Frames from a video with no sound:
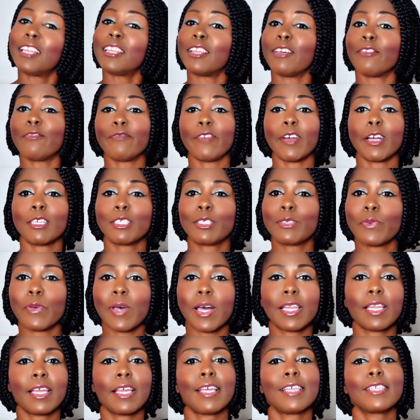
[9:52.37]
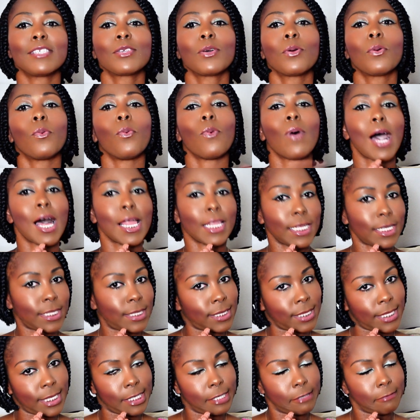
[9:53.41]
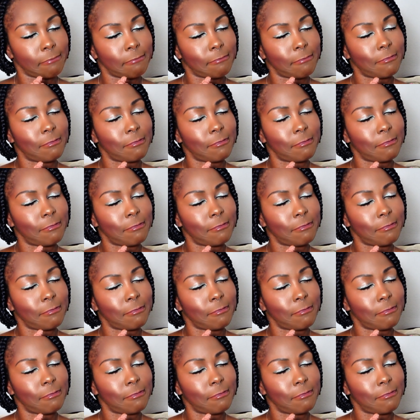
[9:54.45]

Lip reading: The first one is quality.